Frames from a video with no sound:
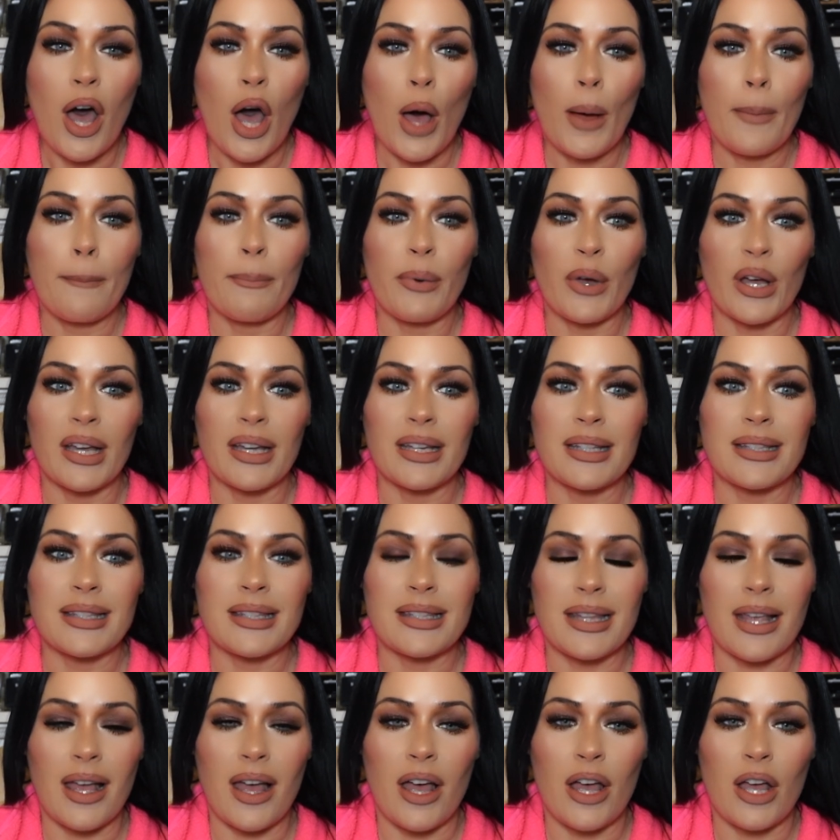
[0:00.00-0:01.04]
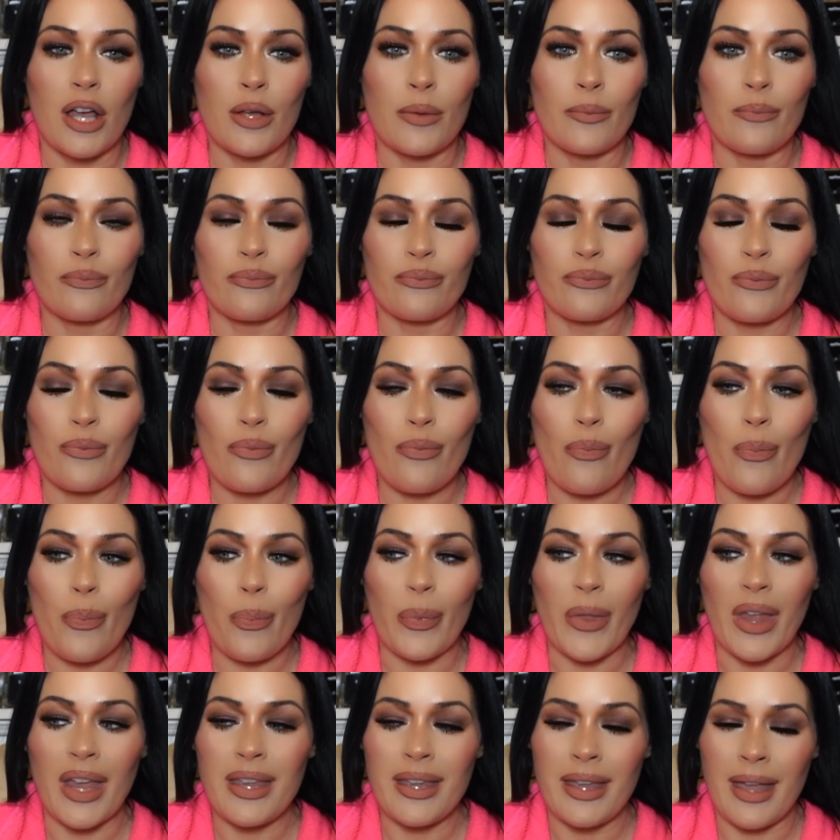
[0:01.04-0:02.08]
But, um...
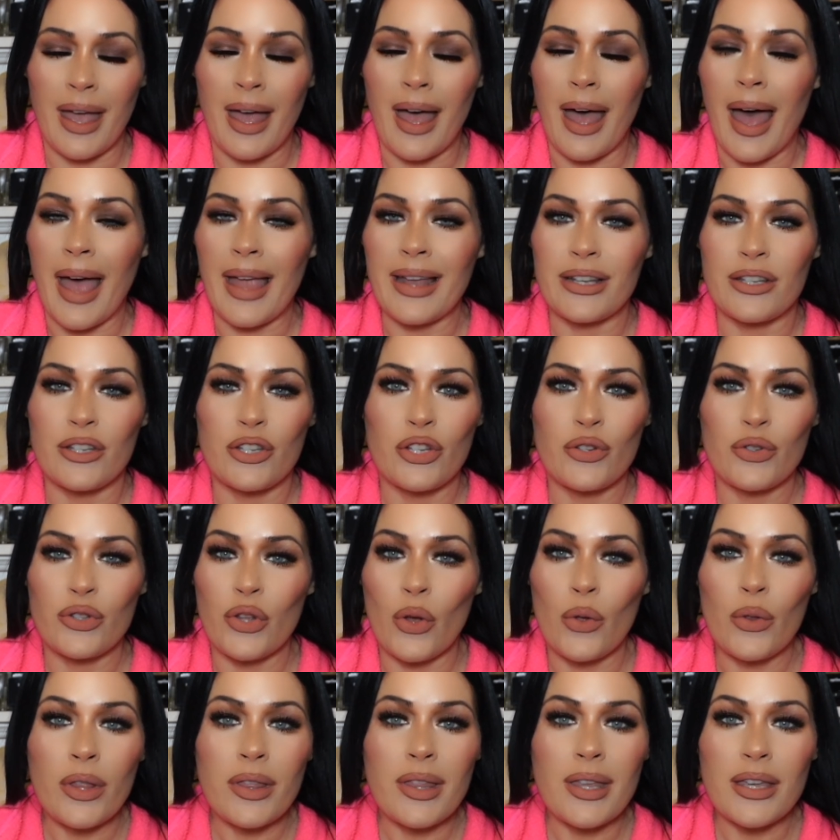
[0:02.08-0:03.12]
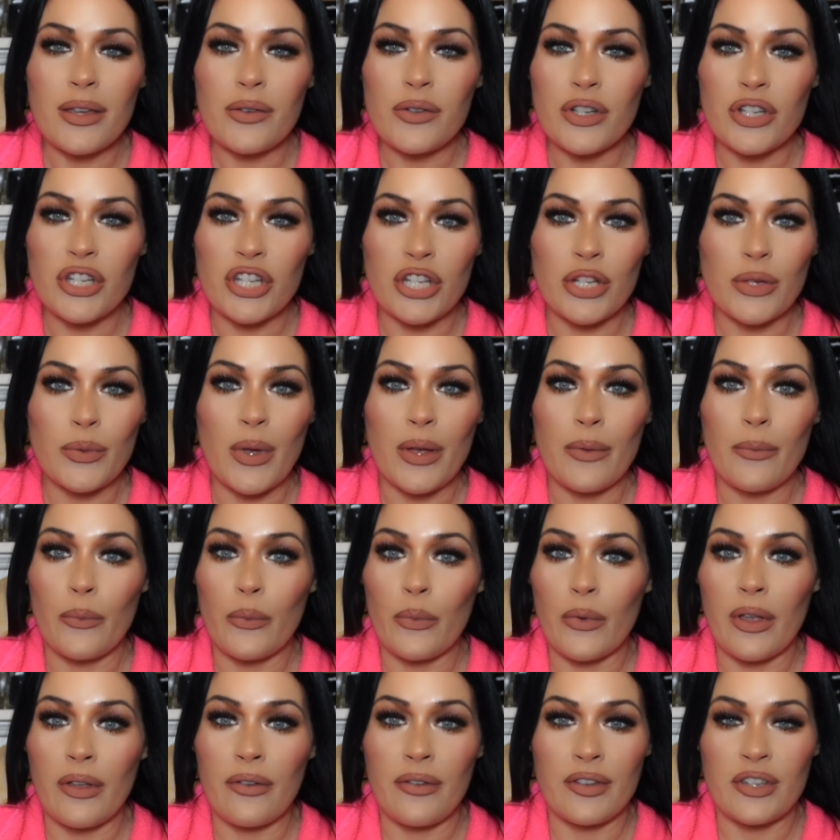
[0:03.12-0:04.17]
yeah, I you don't think you can do
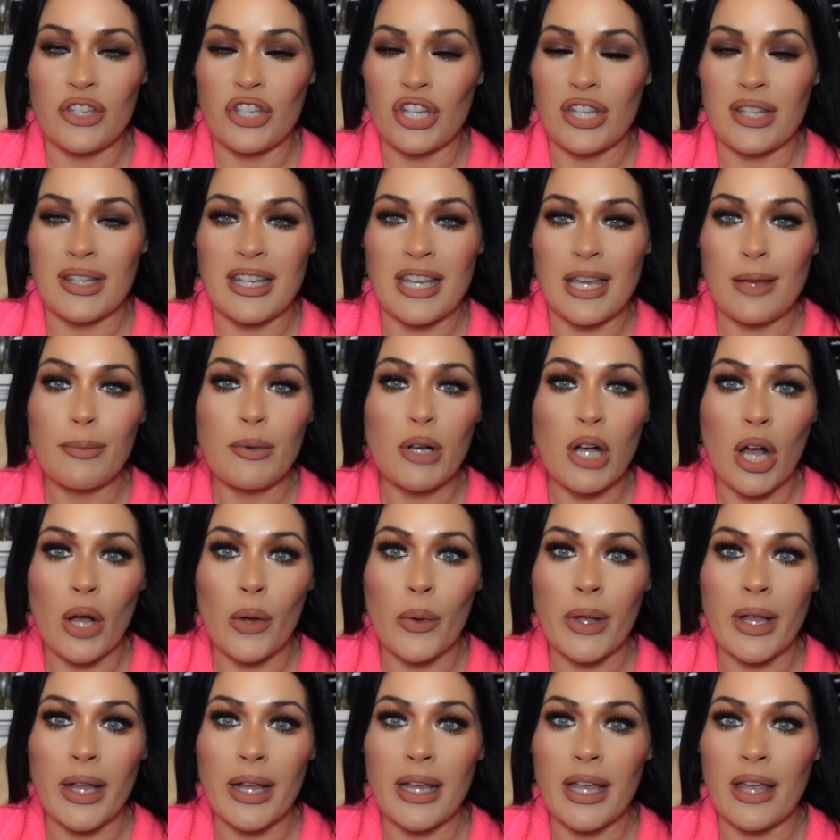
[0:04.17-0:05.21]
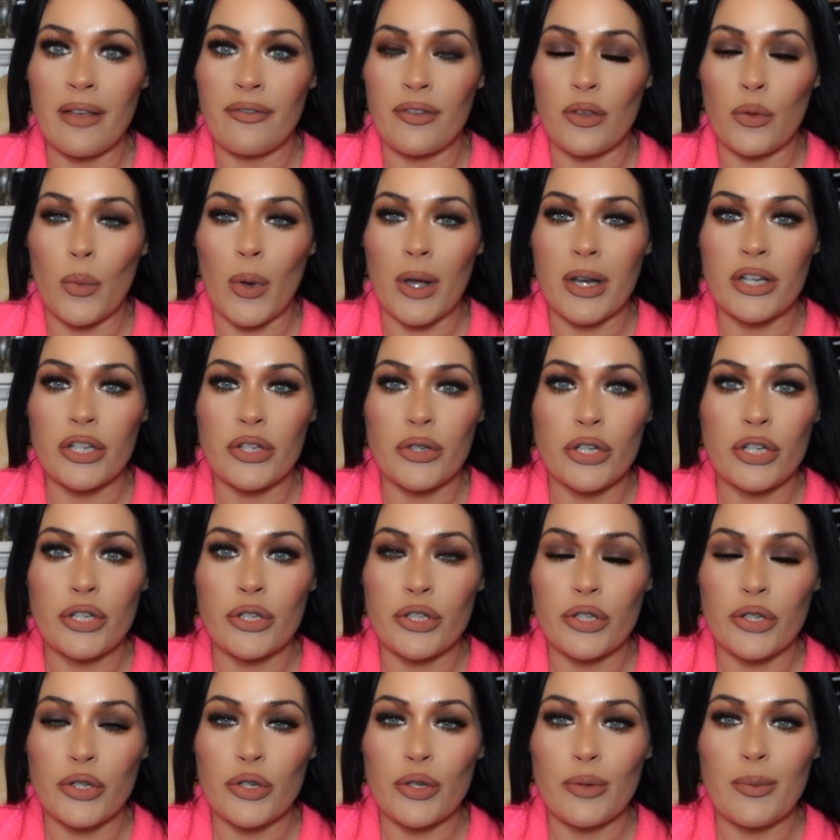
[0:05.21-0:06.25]
is just keep going. If you want to do
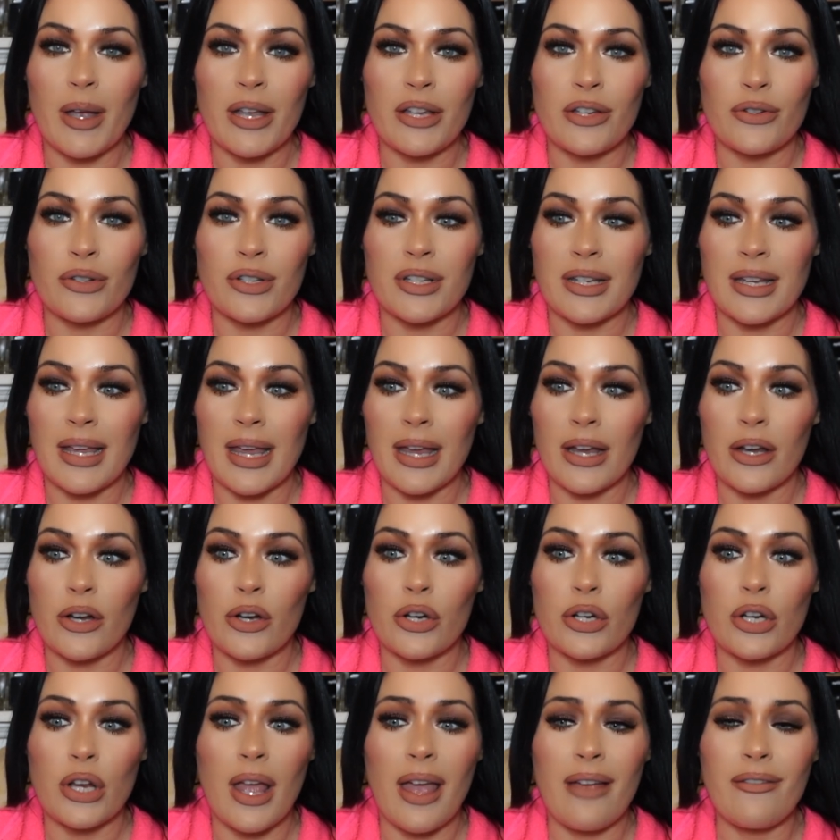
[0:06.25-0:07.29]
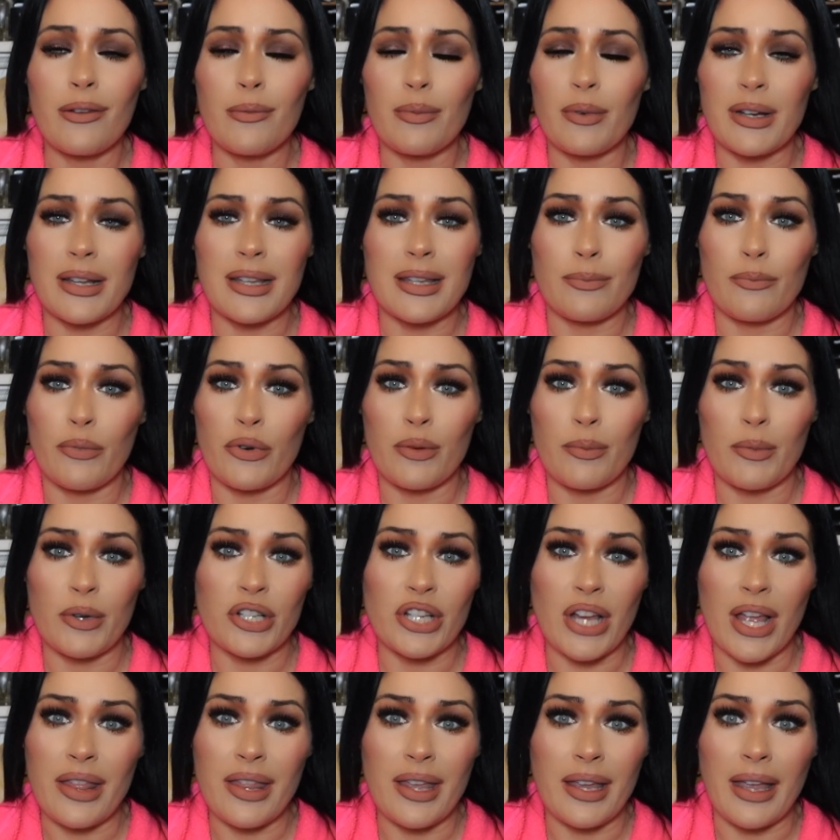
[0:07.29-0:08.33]
YouTube and you're scared, everybody's pretty
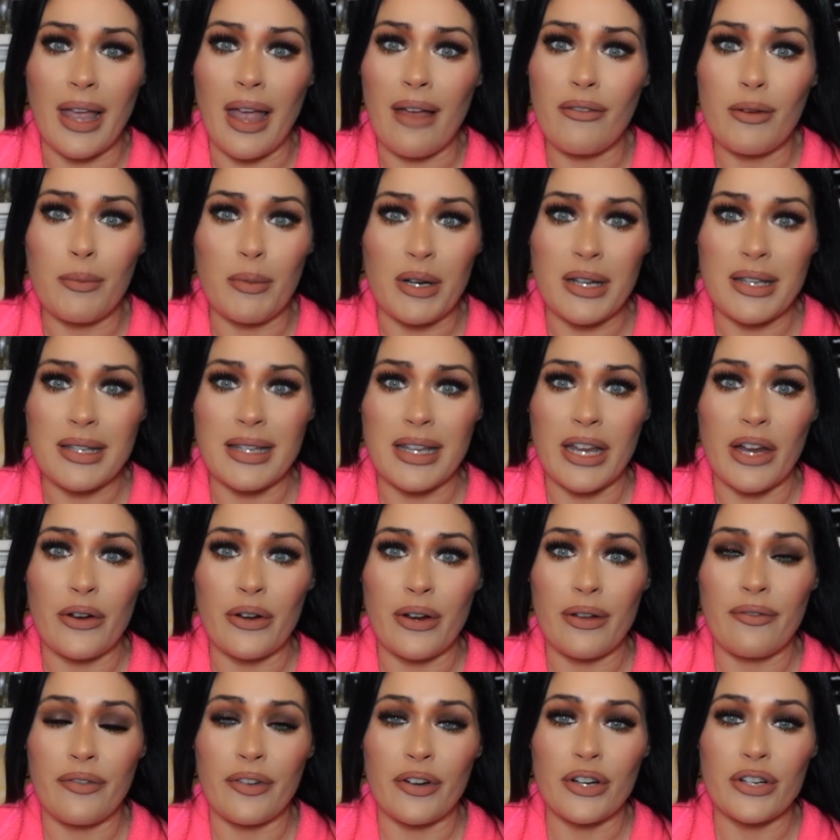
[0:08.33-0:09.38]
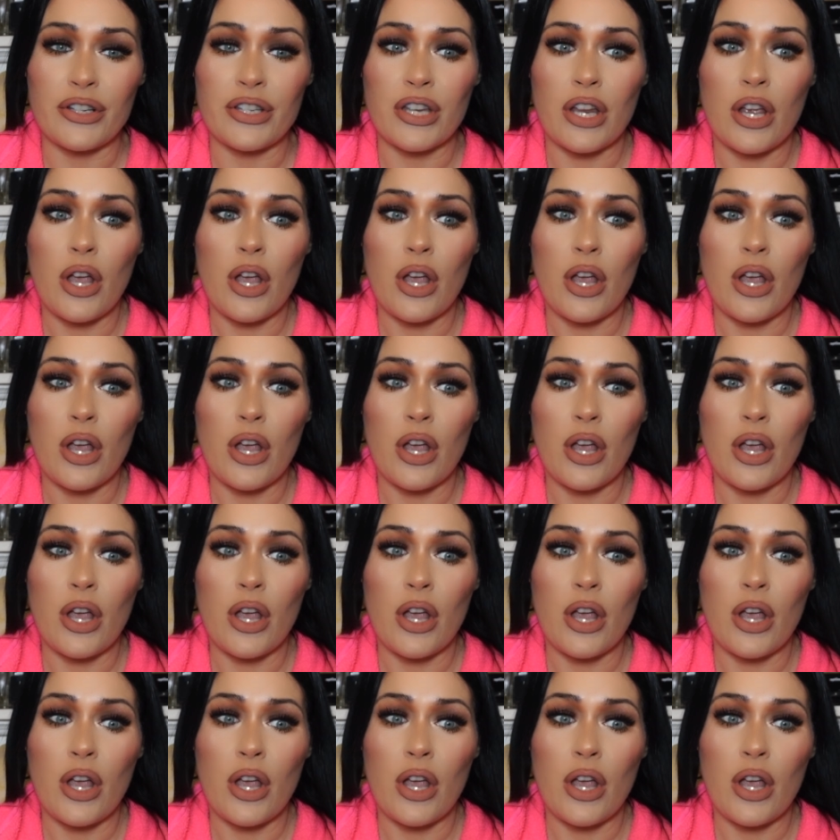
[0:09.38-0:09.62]
much, I think everybody's scared at first